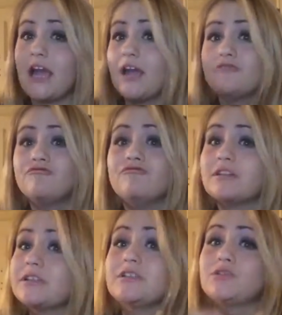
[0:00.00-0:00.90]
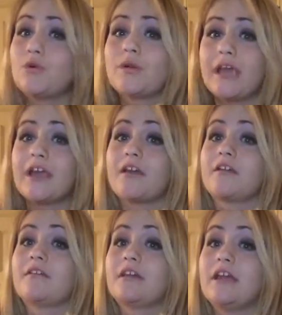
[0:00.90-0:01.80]
I really don't
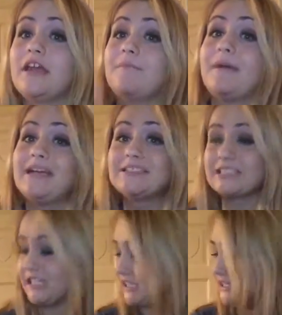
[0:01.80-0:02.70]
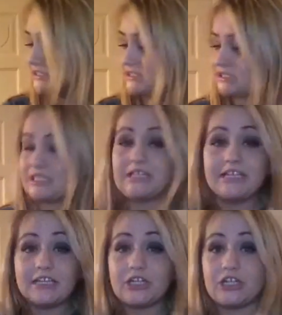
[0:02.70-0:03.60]
care. My skin is
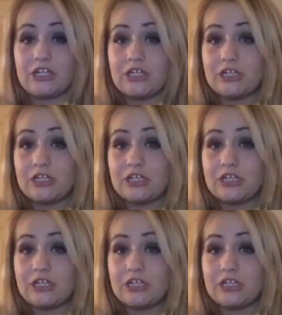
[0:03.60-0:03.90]
clear.